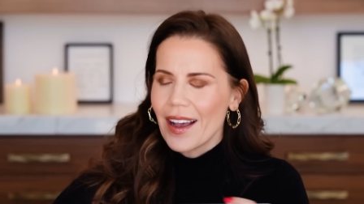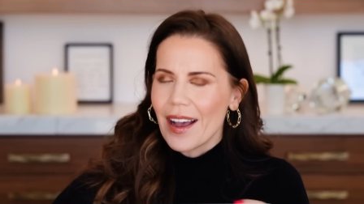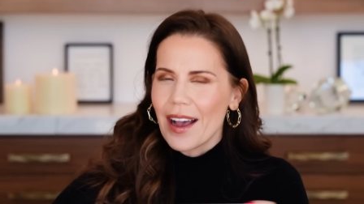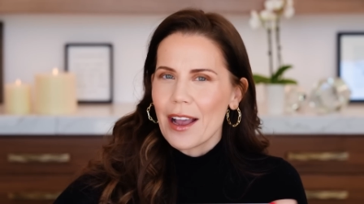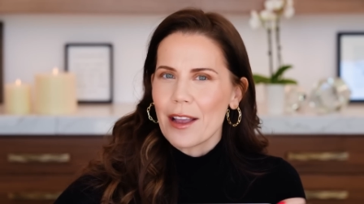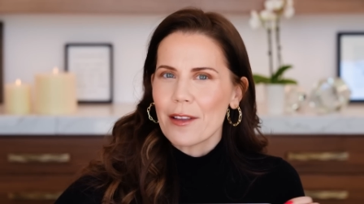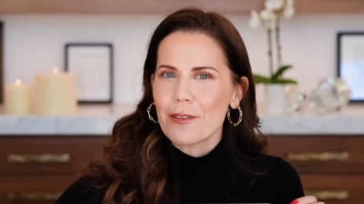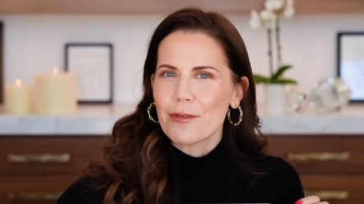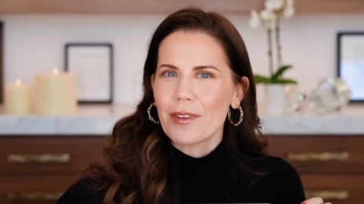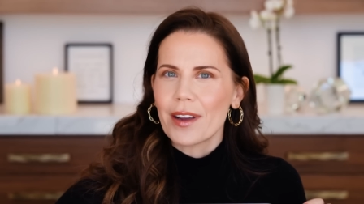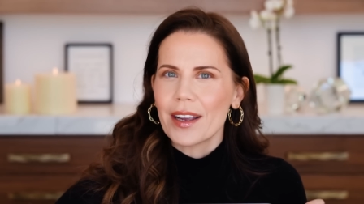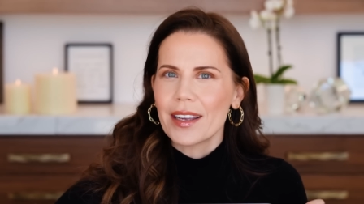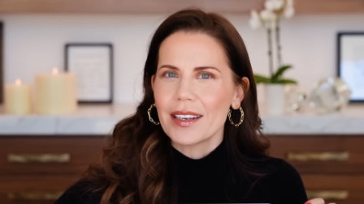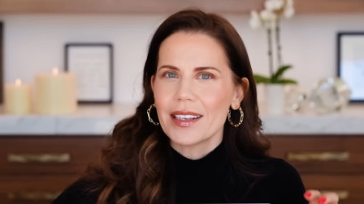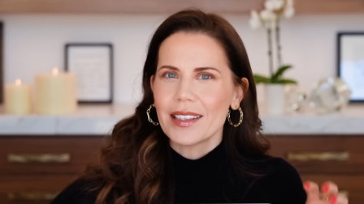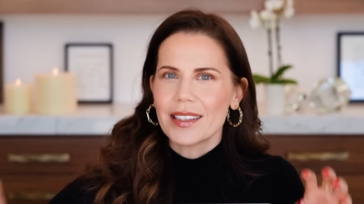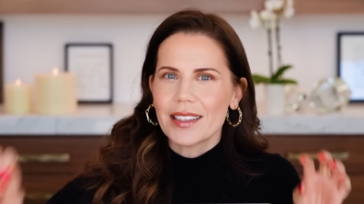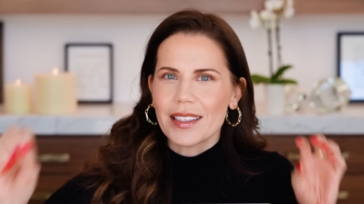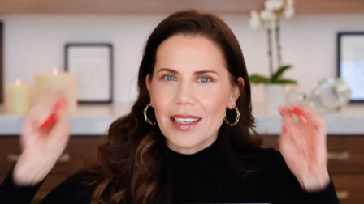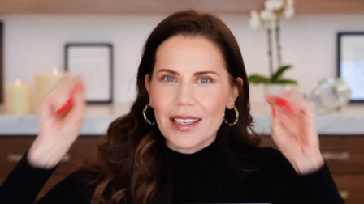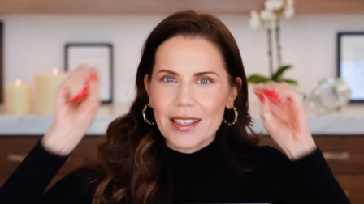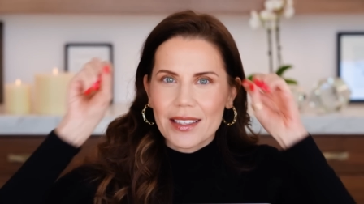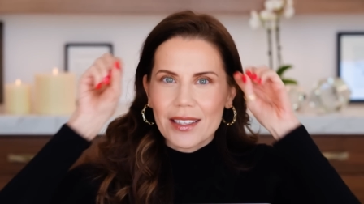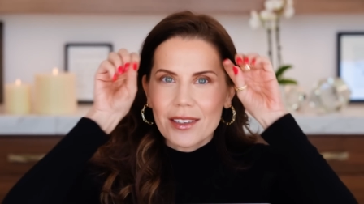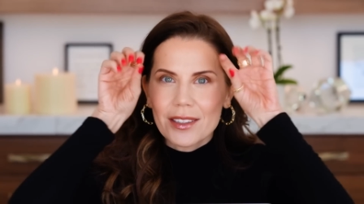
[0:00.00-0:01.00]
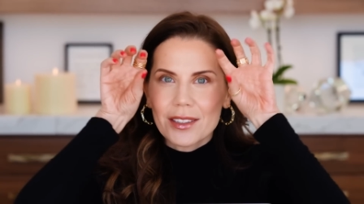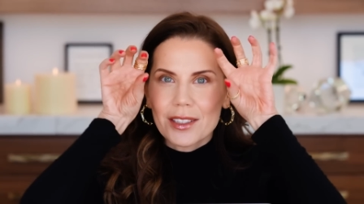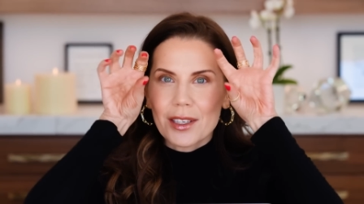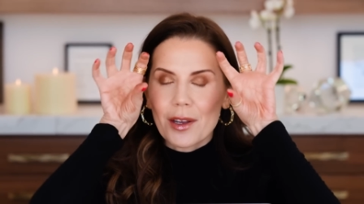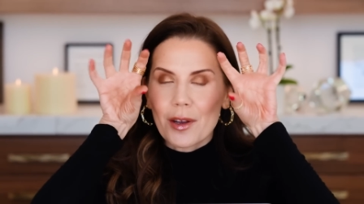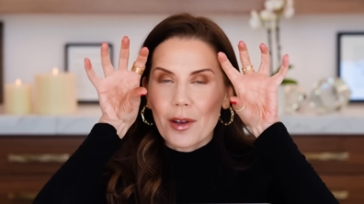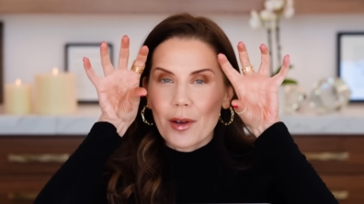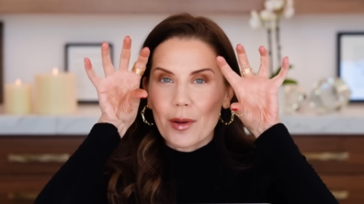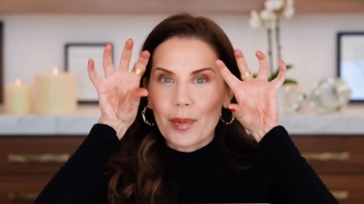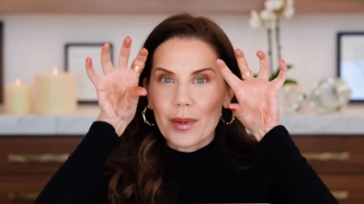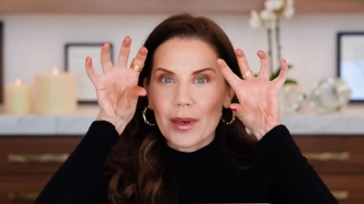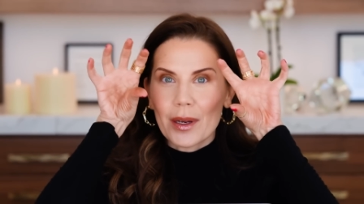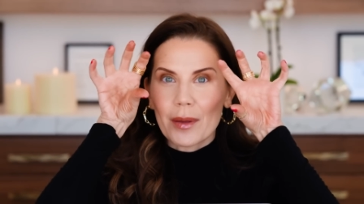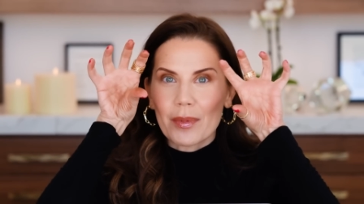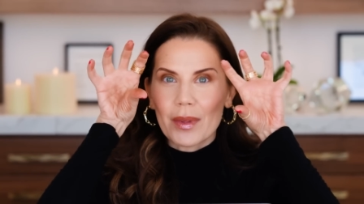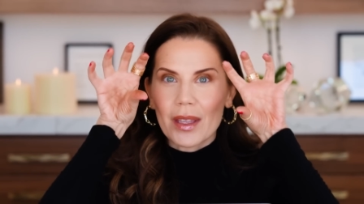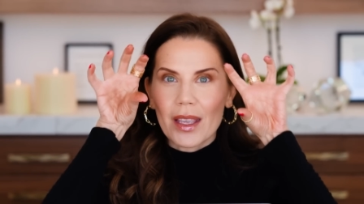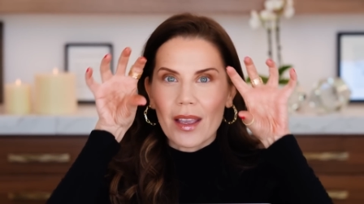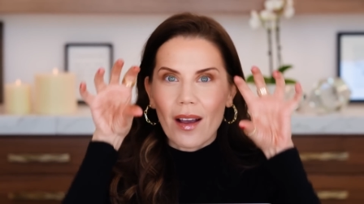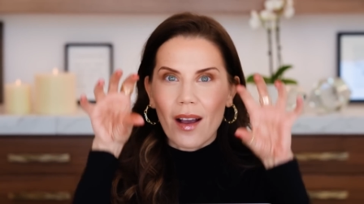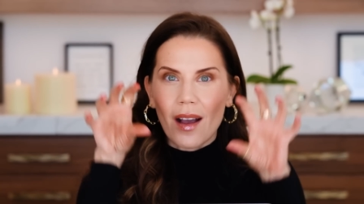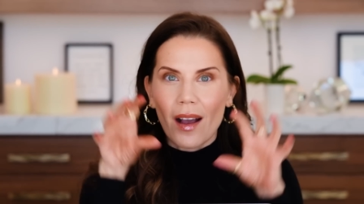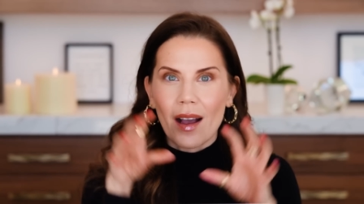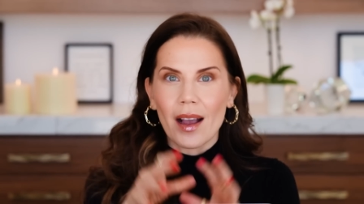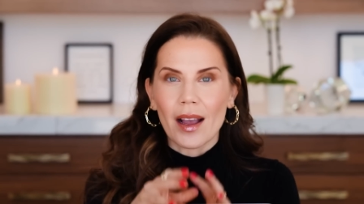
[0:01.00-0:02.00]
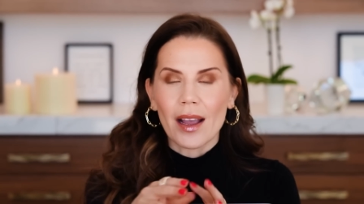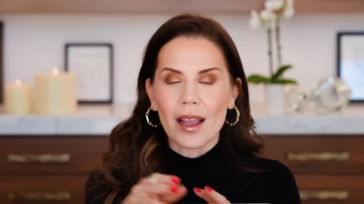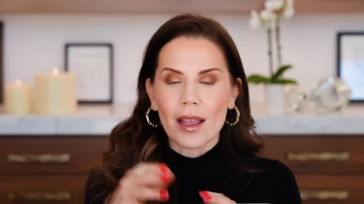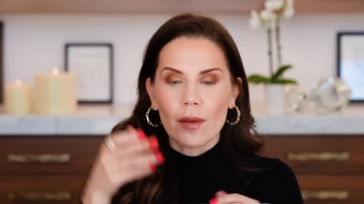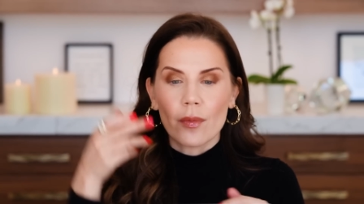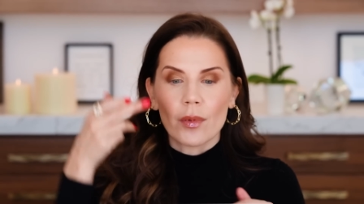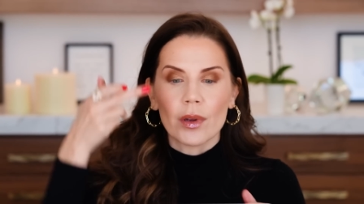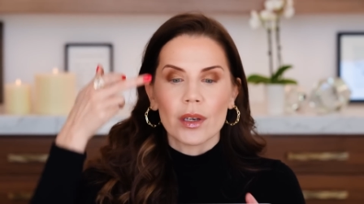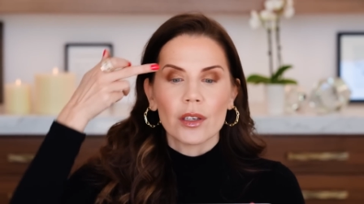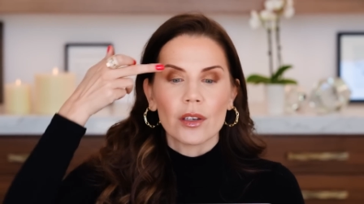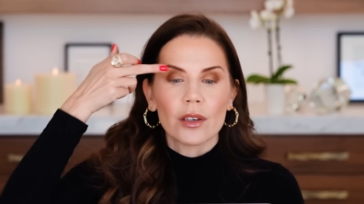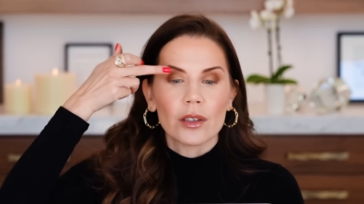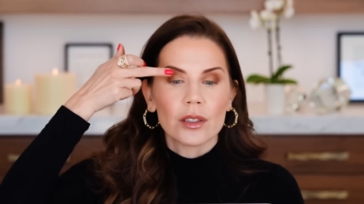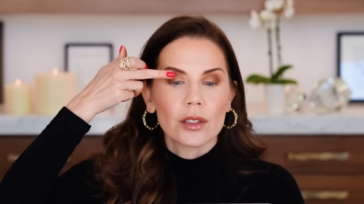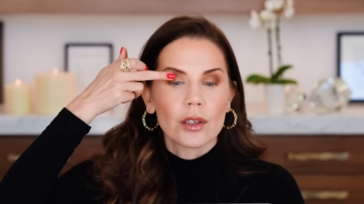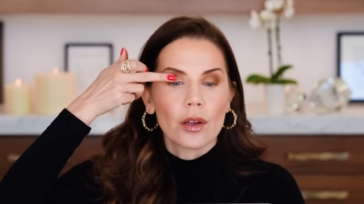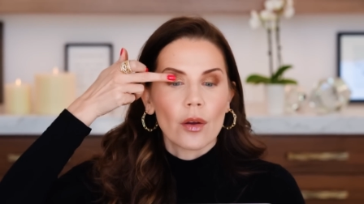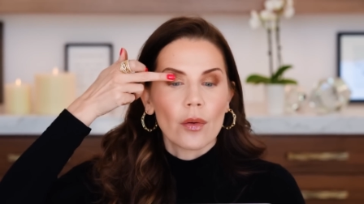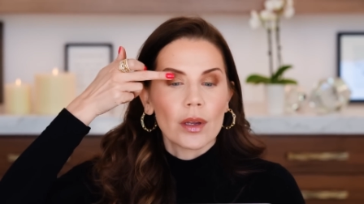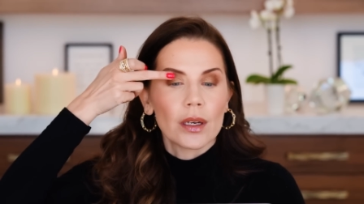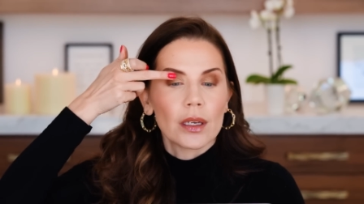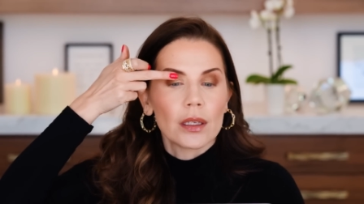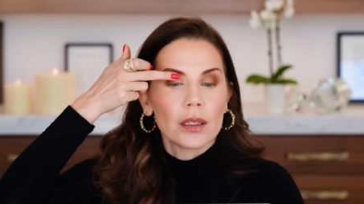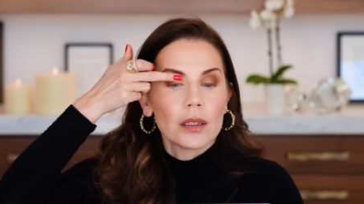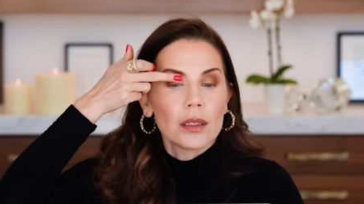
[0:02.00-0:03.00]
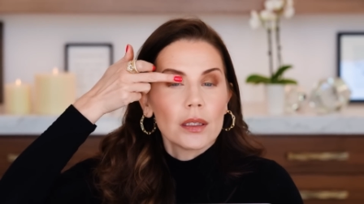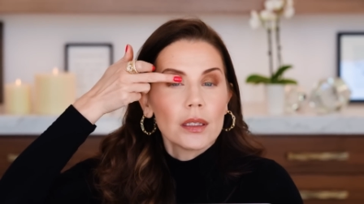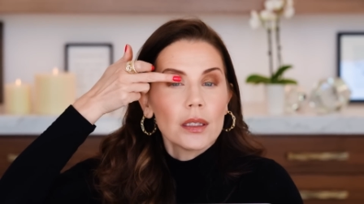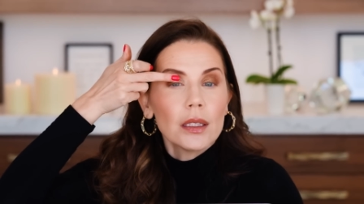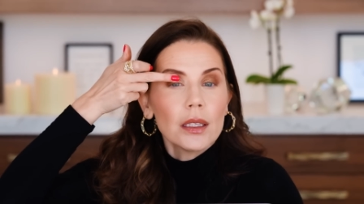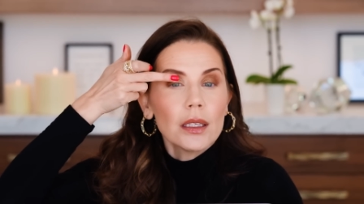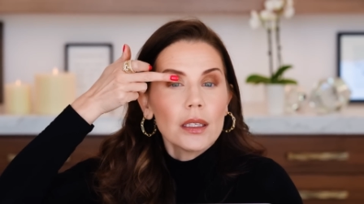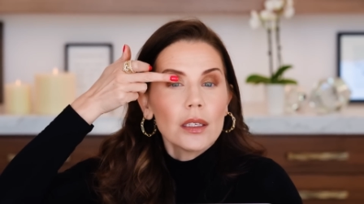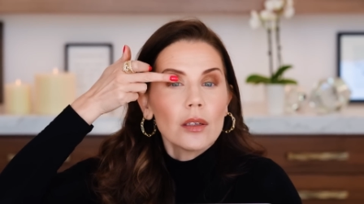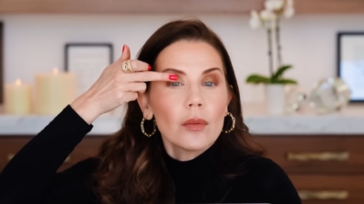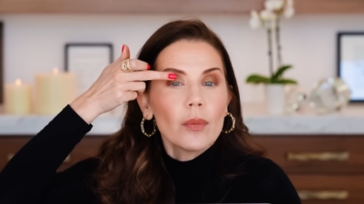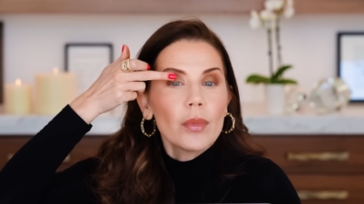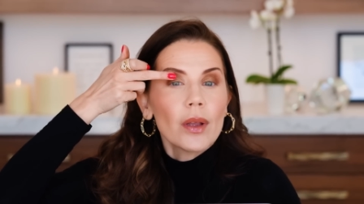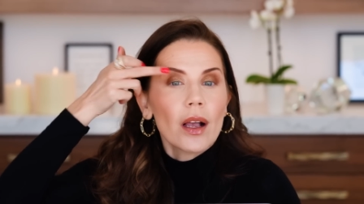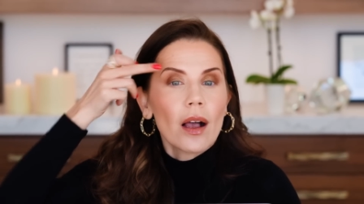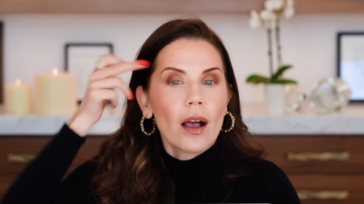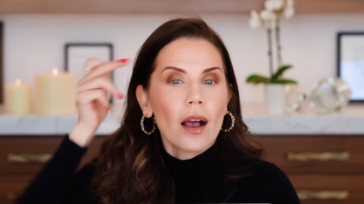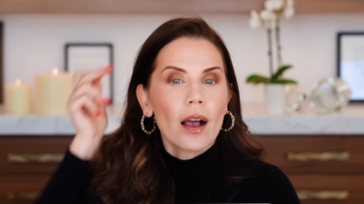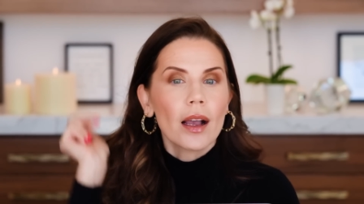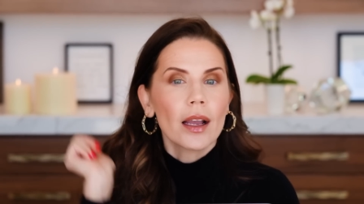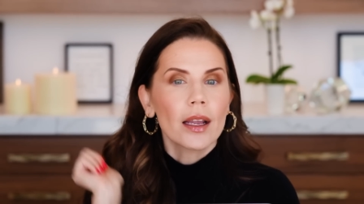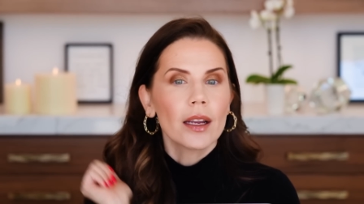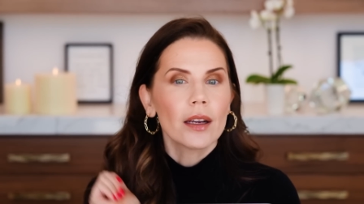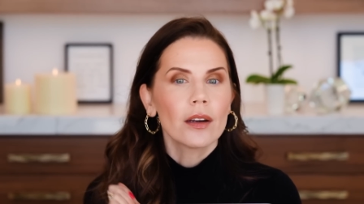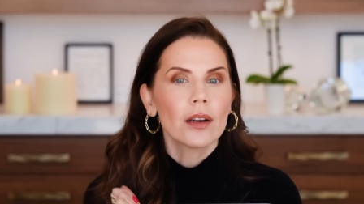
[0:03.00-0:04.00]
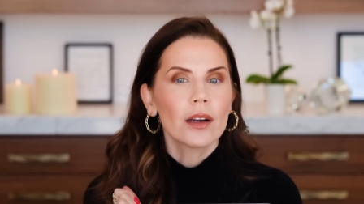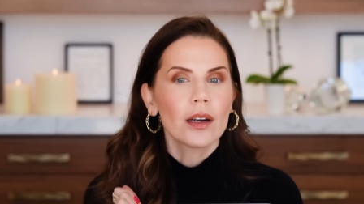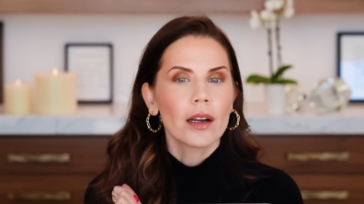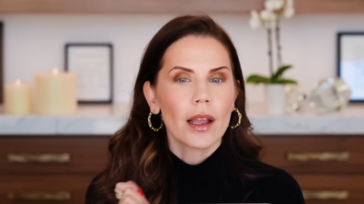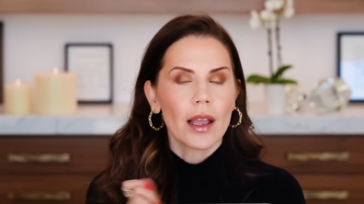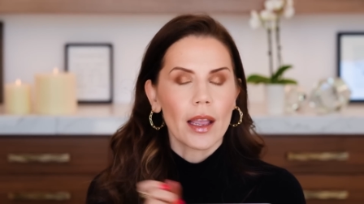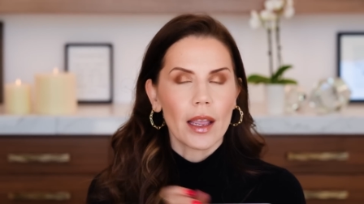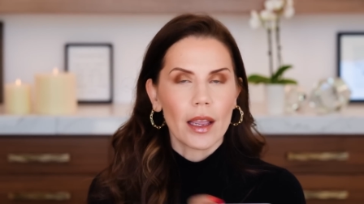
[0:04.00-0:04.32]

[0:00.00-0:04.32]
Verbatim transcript: I find it's easier to open up the eye when you're going a little bit higher